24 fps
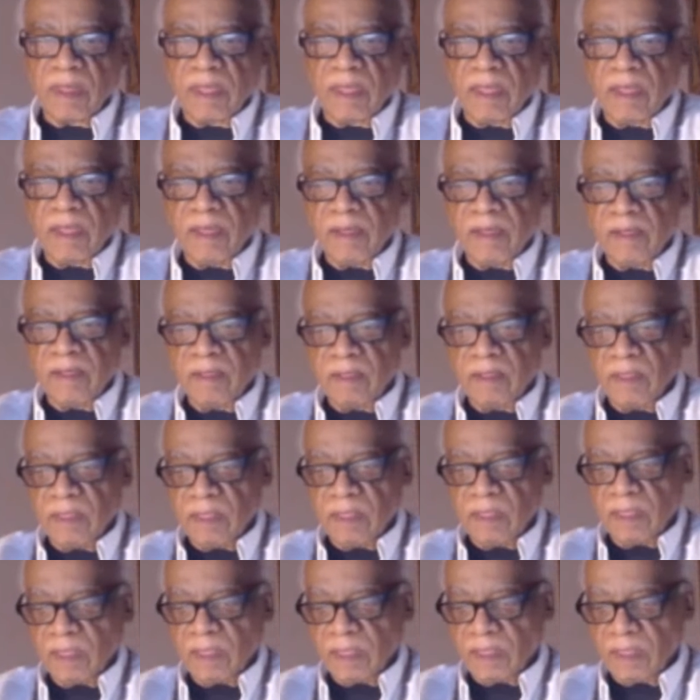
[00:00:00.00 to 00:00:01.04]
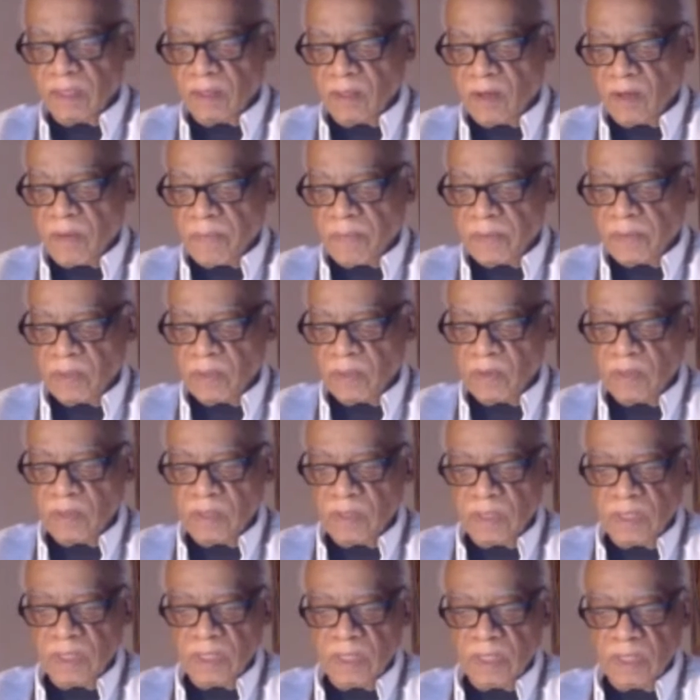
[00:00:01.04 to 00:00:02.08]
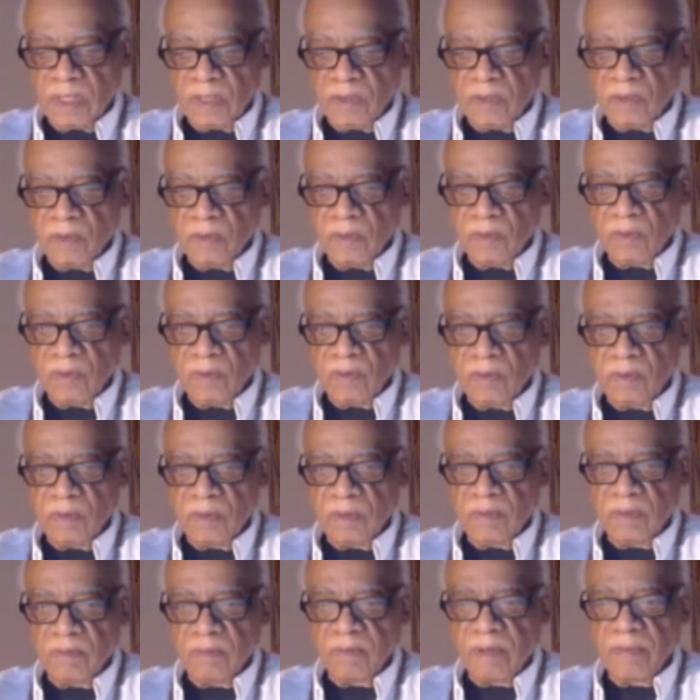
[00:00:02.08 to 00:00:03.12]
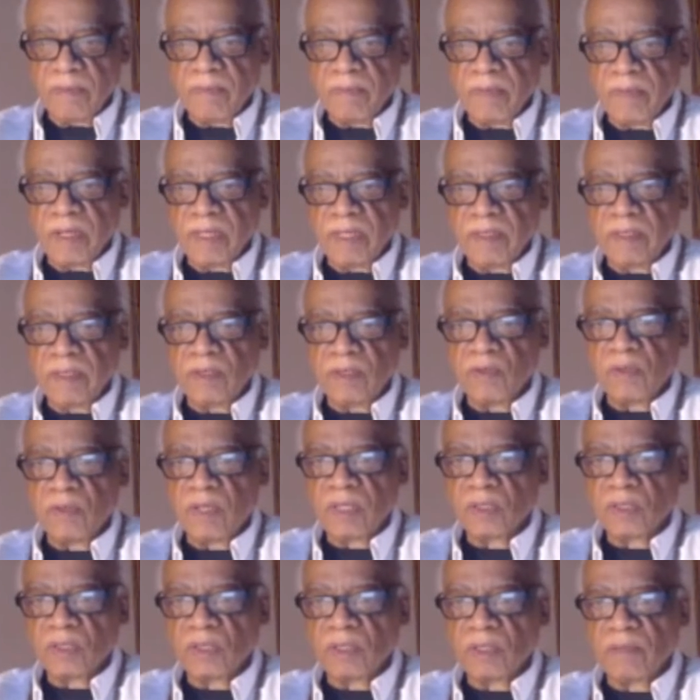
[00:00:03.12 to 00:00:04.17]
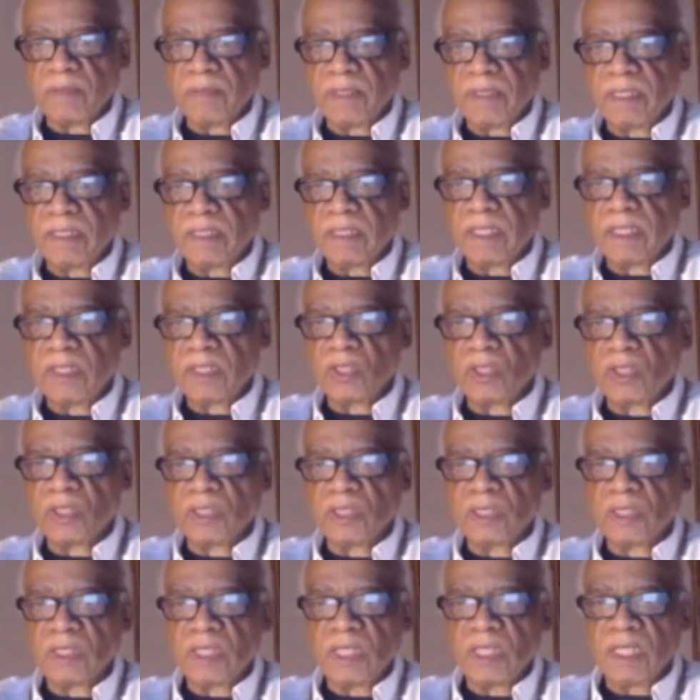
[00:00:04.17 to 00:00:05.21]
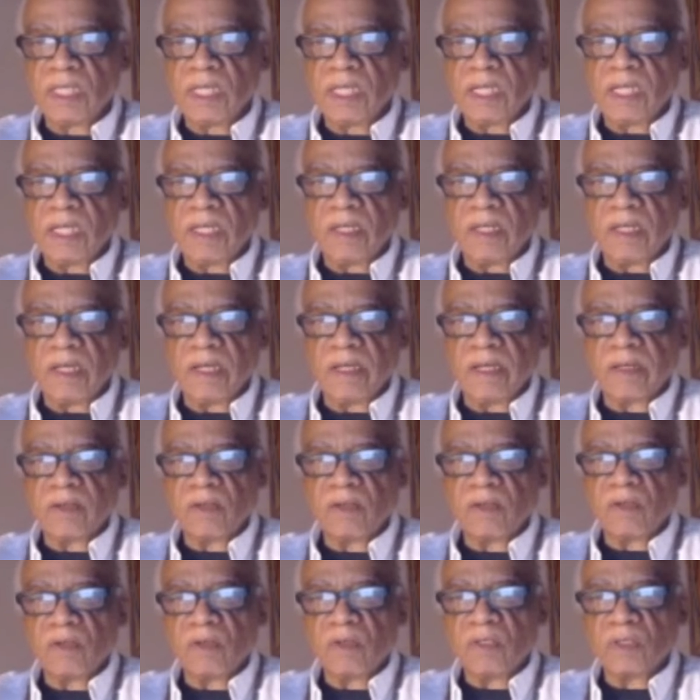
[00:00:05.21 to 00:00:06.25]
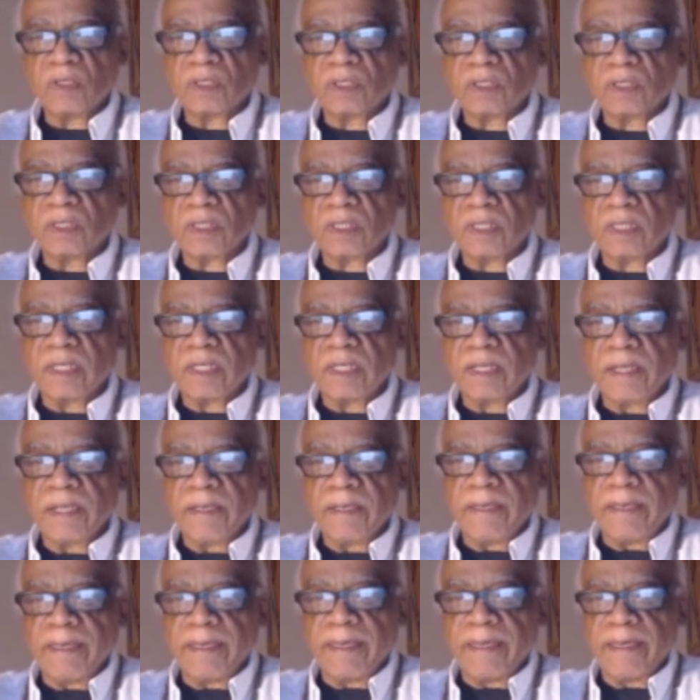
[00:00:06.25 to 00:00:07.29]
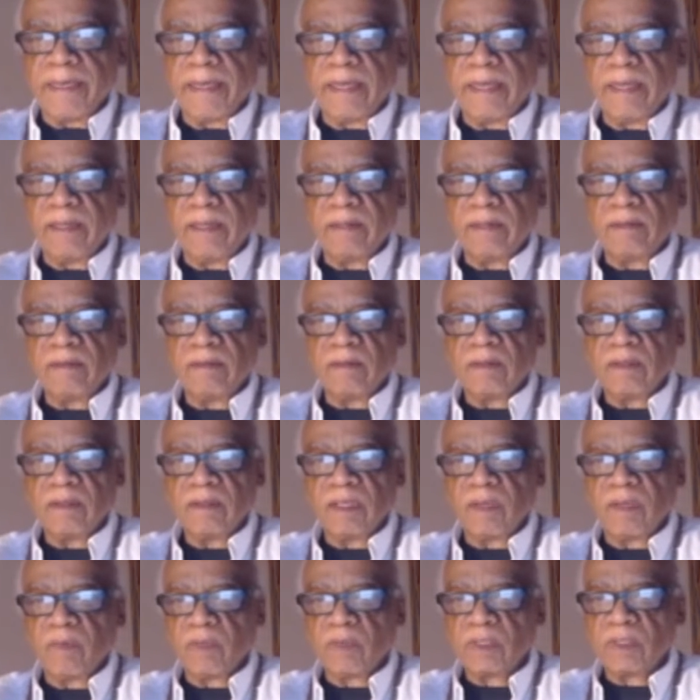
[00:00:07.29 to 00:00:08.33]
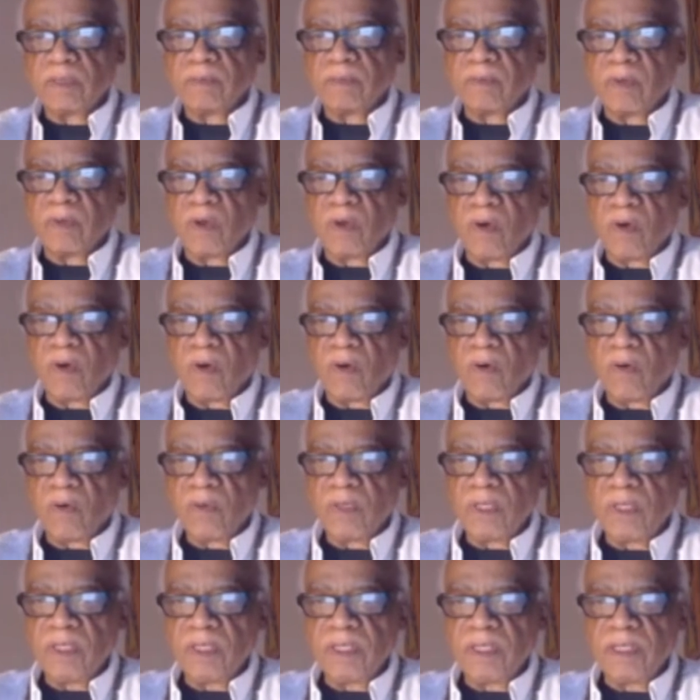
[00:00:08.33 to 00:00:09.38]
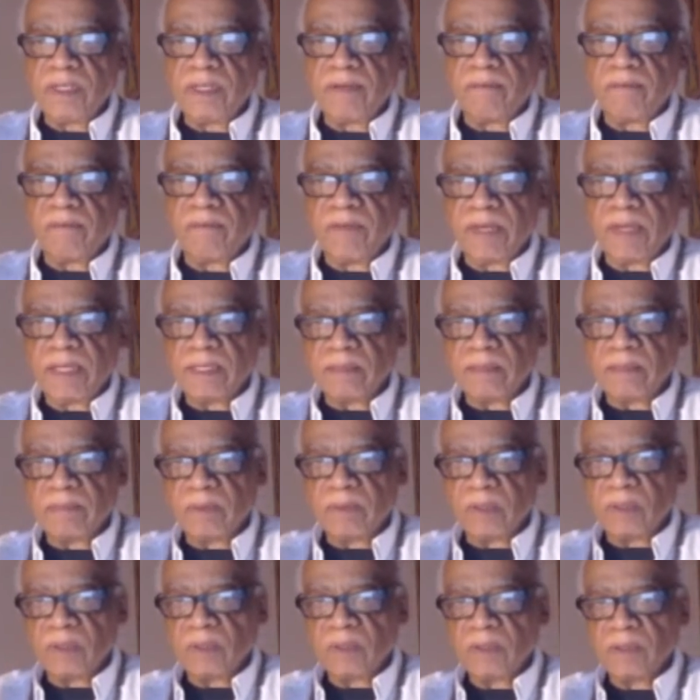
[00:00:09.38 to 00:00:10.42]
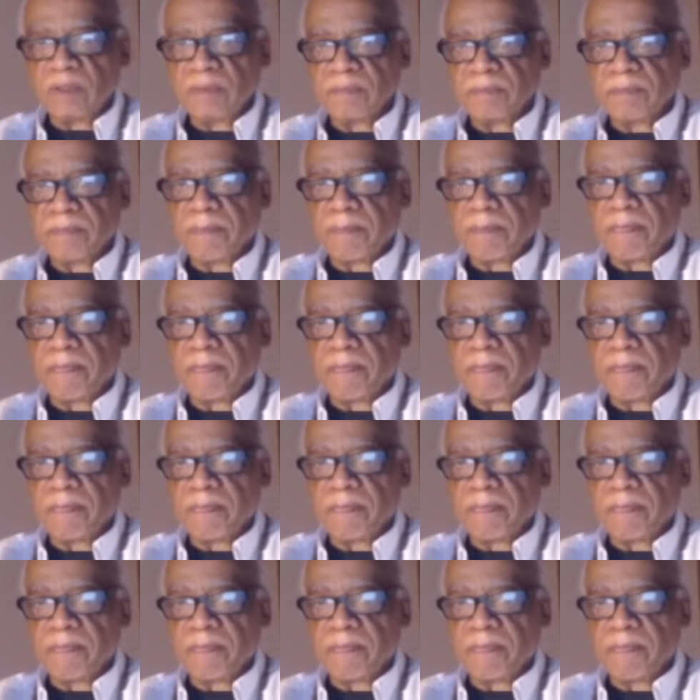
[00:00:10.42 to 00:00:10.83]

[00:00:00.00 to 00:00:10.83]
had an opportunity to run my Introduction to Meditation course, and it was only available